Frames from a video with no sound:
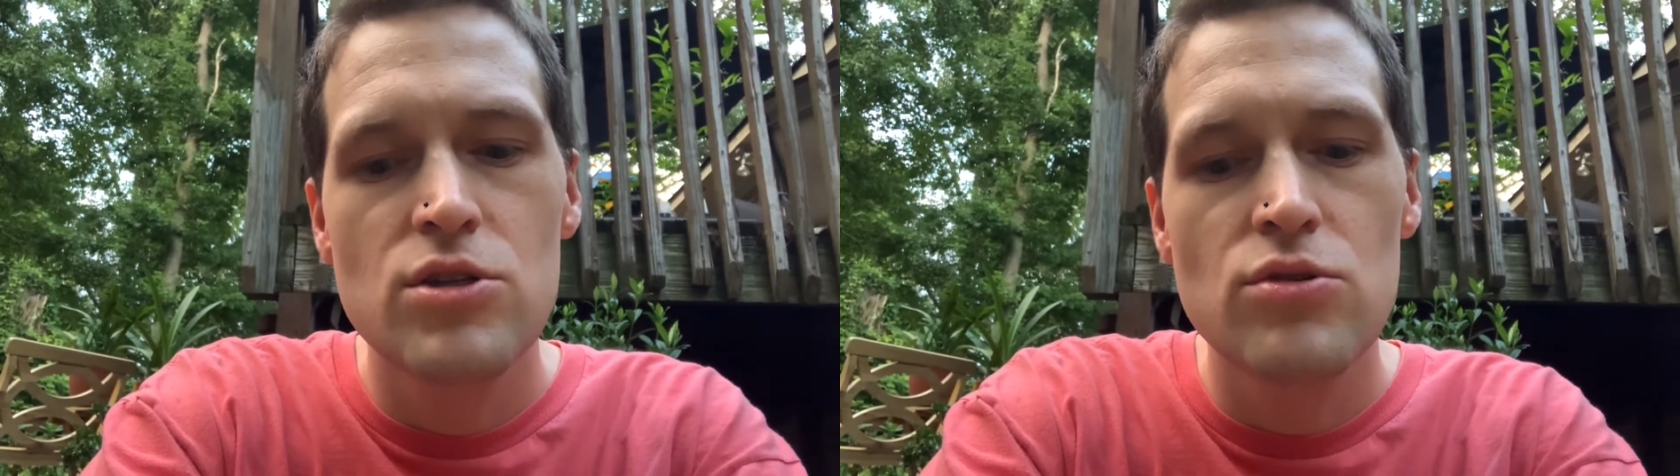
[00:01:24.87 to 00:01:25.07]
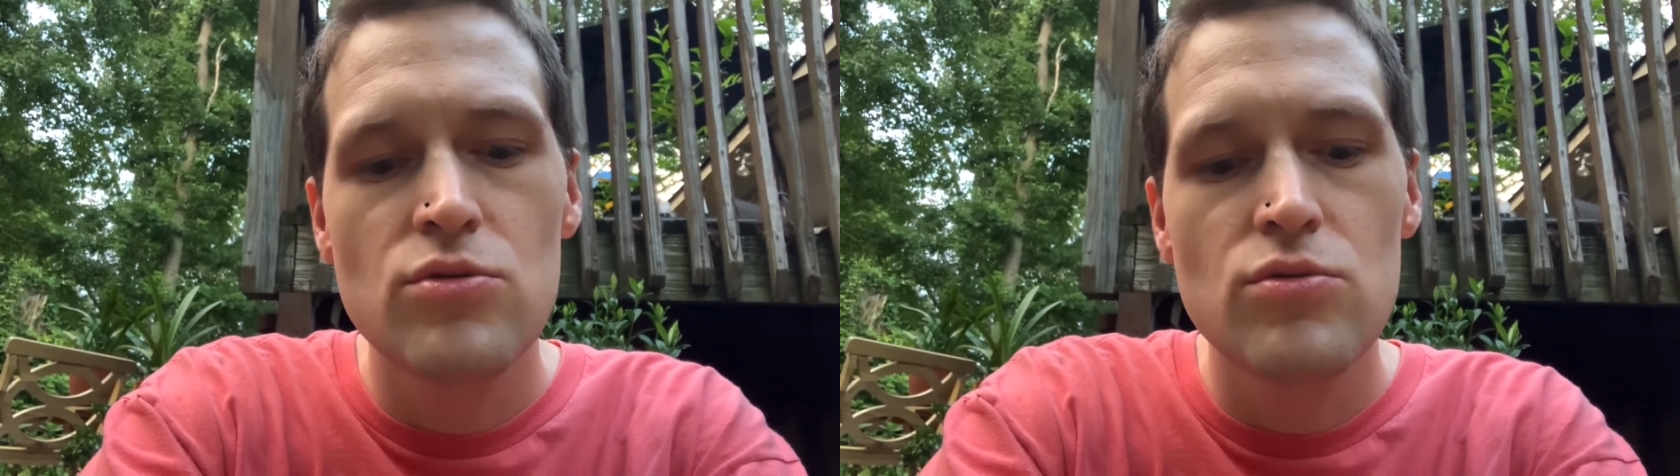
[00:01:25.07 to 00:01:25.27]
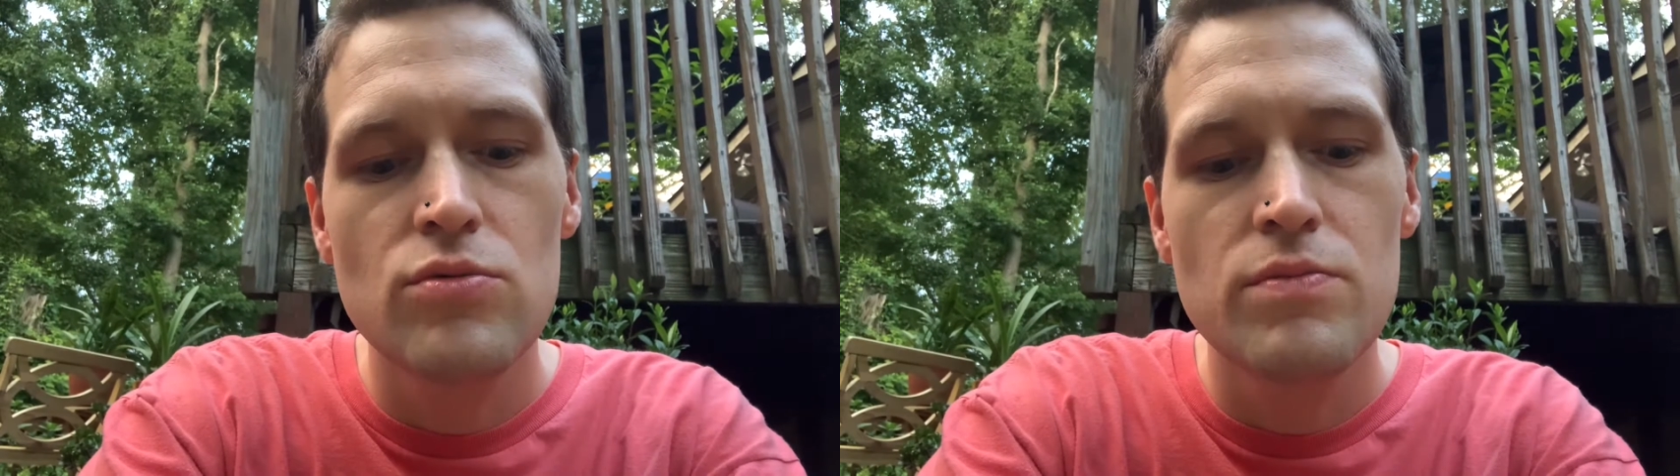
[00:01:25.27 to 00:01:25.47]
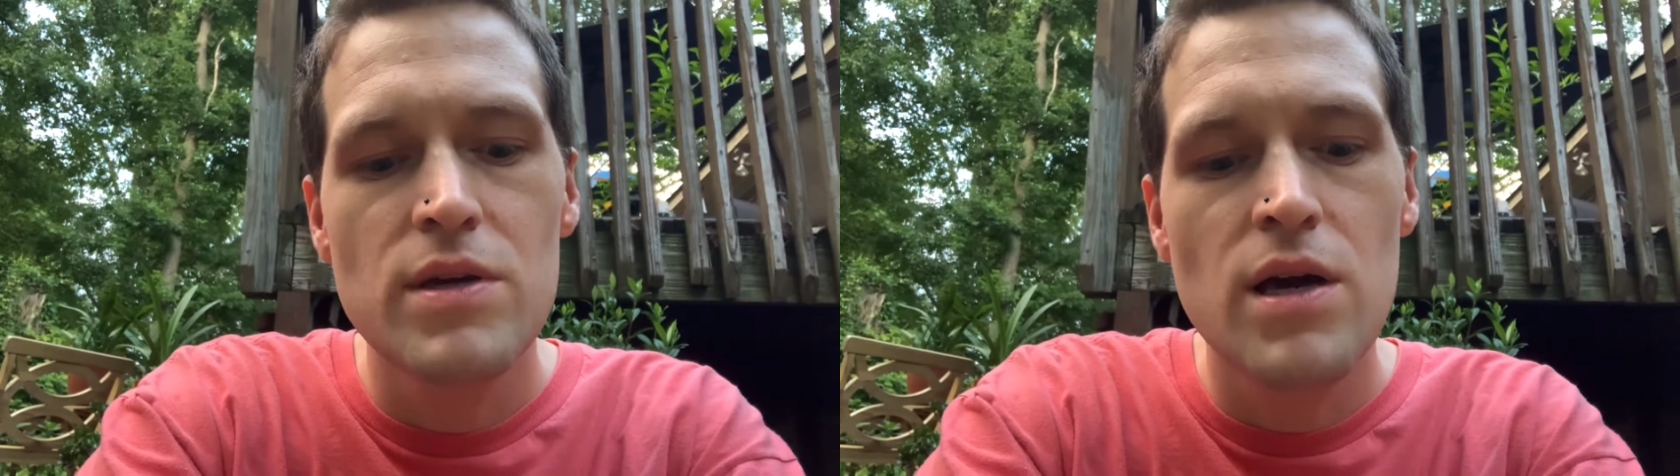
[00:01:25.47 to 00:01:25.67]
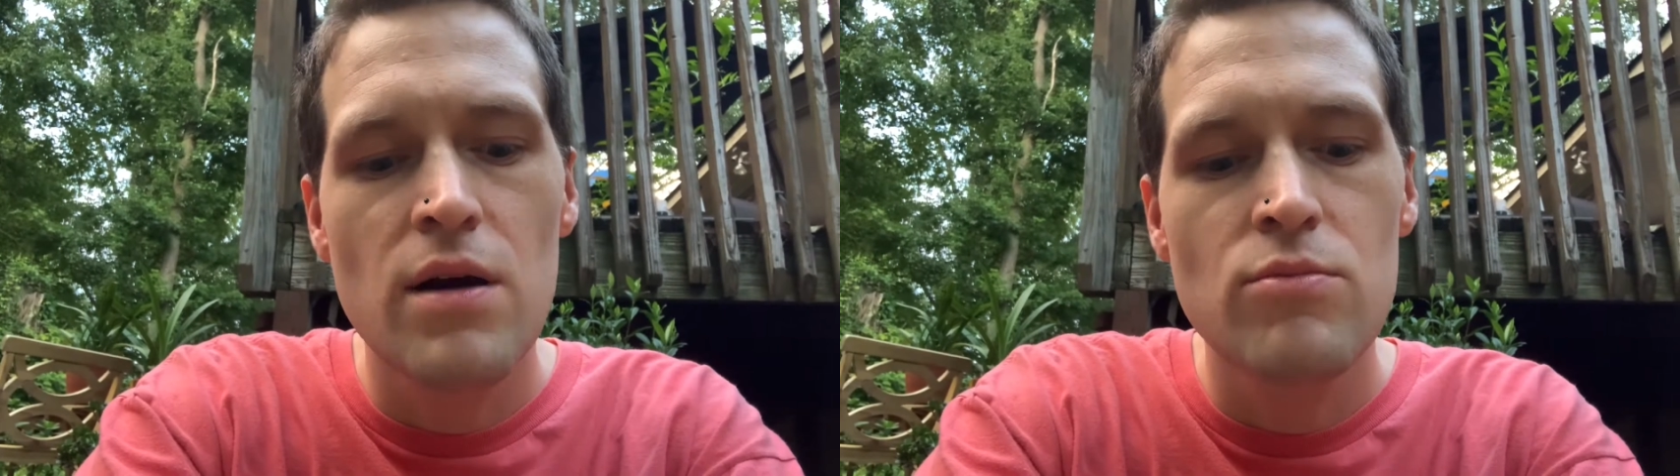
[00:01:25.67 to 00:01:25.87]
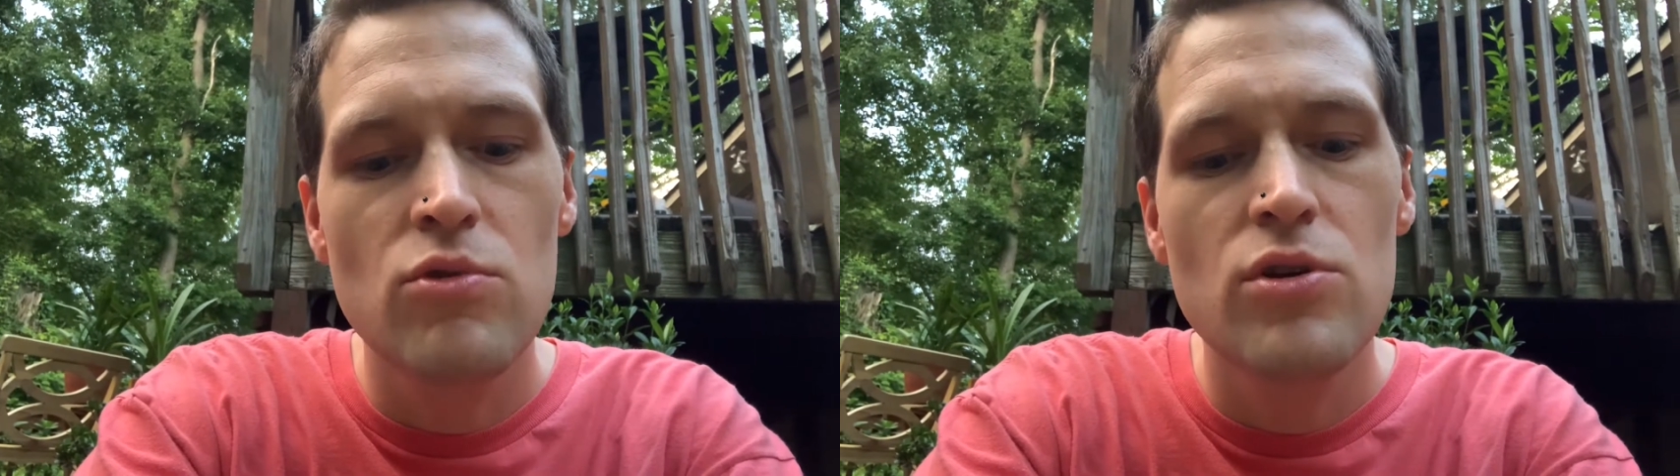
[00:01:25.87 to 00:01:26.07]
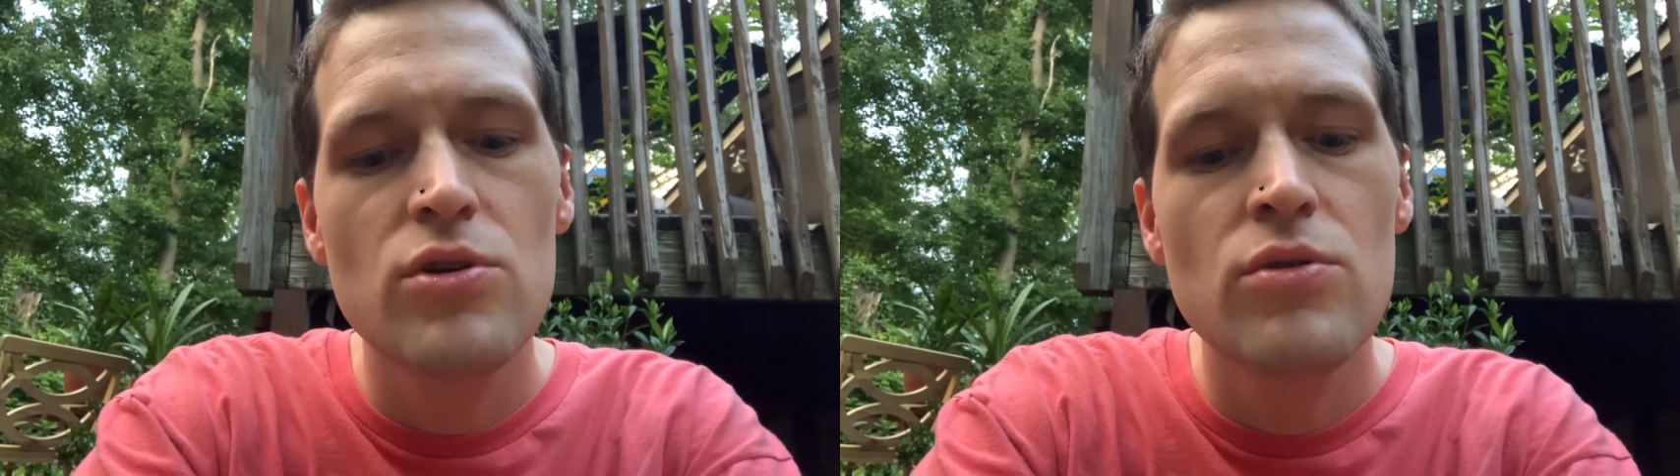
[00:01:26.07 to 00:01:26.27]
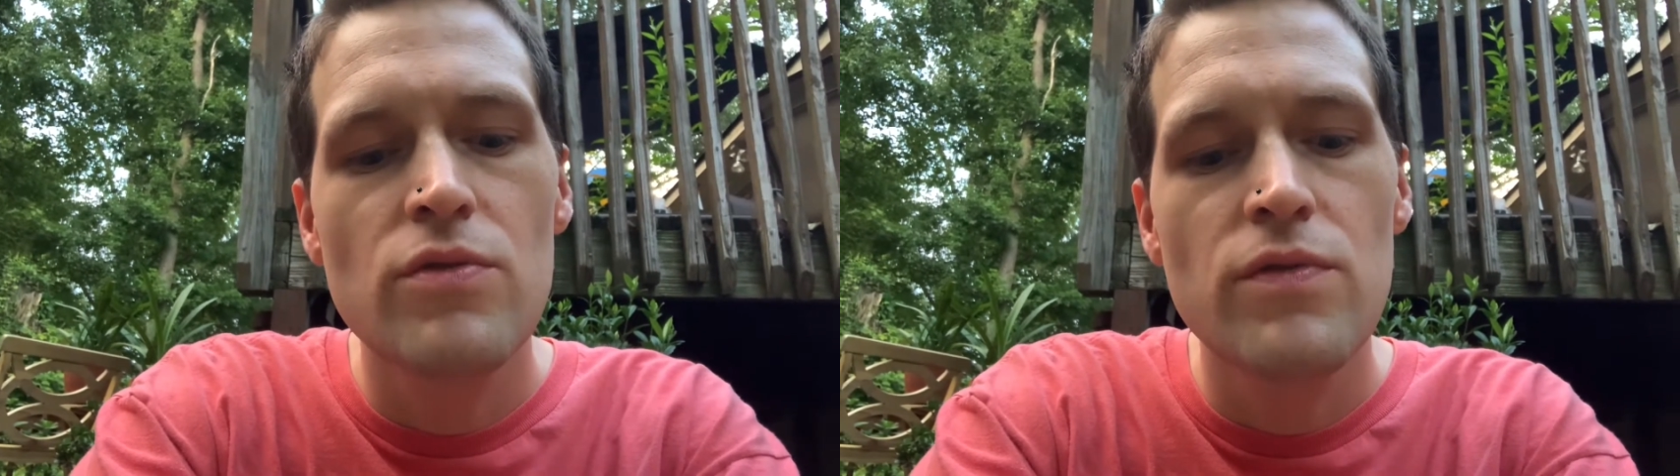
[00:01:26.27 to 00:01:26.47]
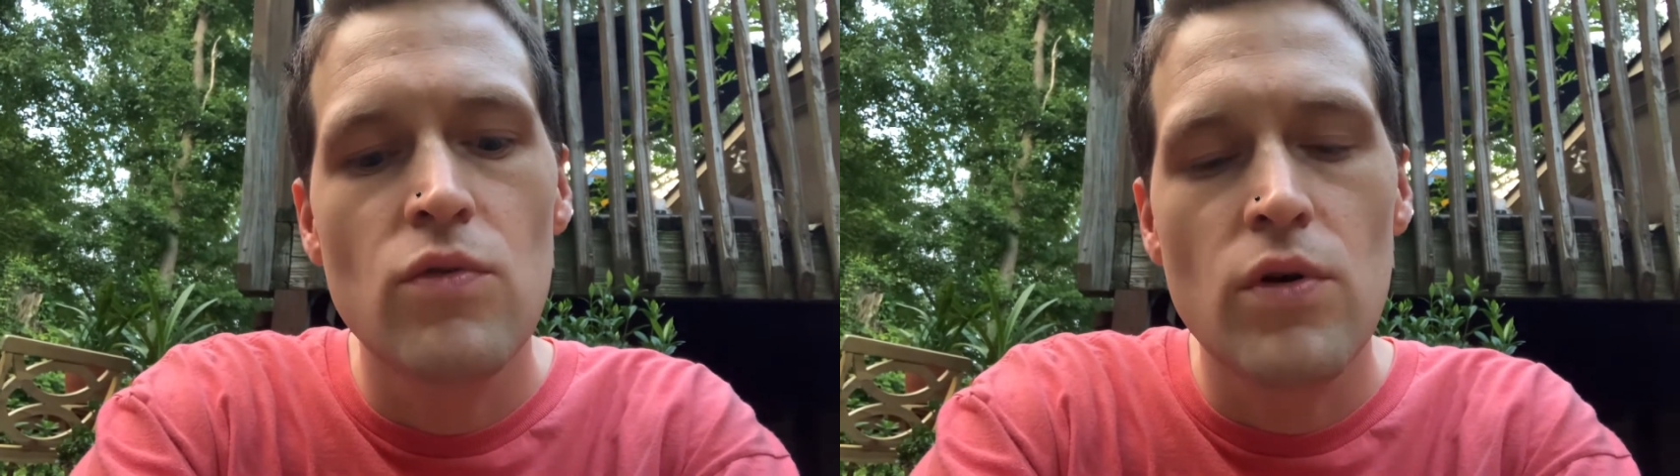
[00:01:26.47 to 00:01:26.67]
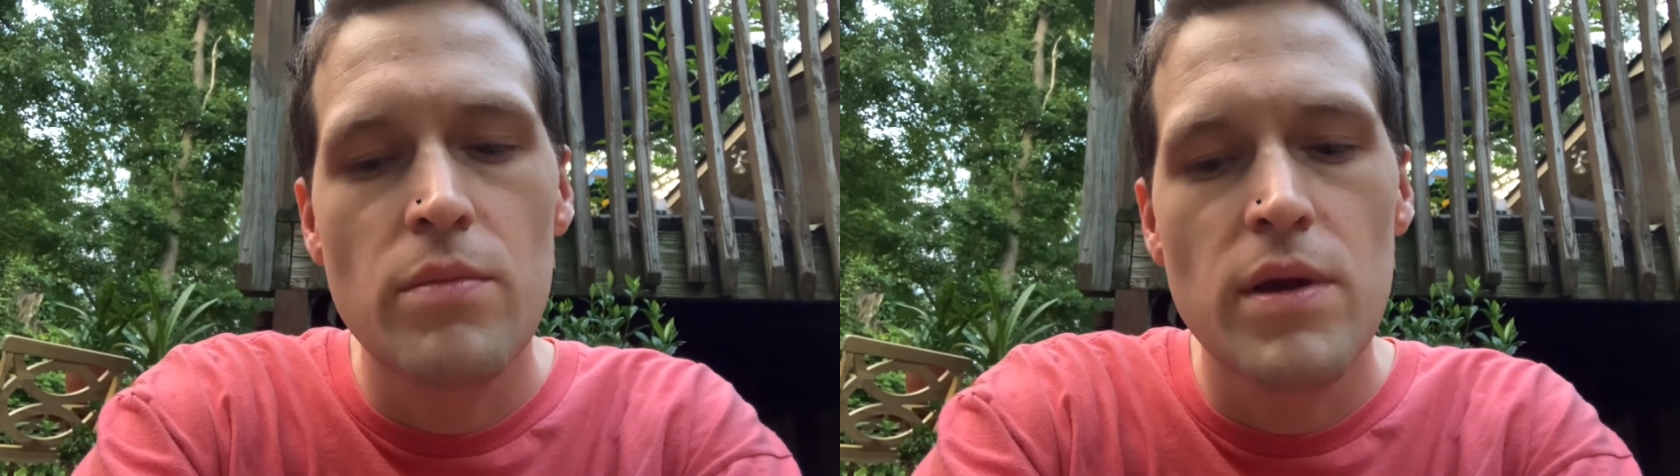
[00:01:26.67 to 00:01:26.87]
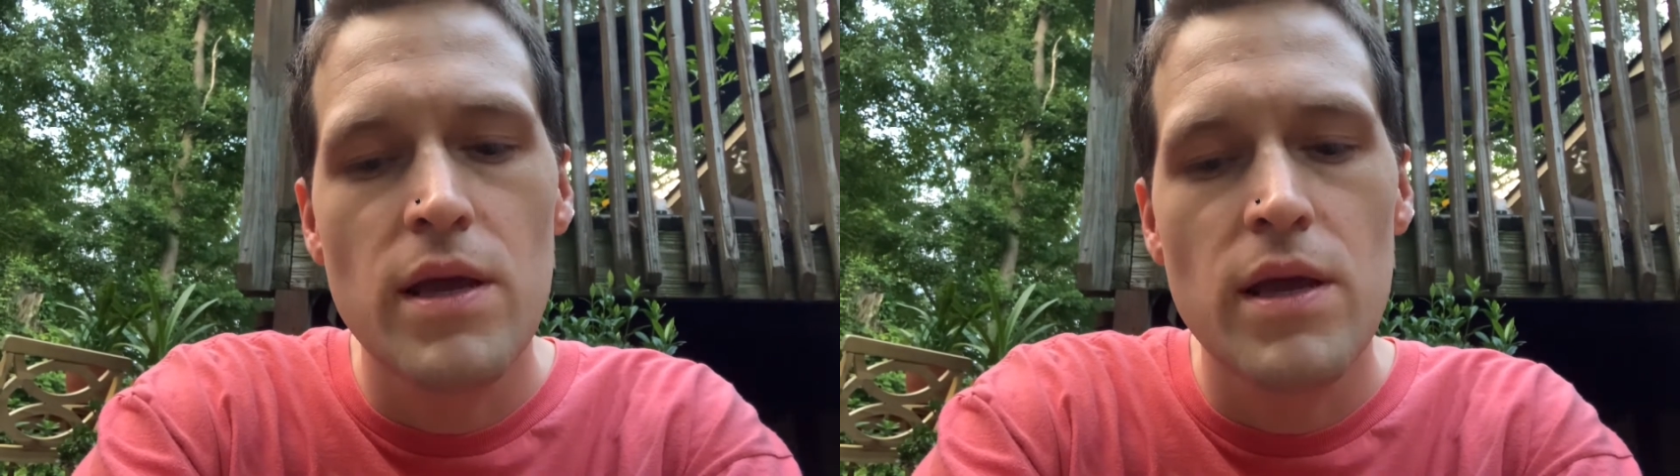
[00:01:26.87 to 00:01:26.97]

to become more uniform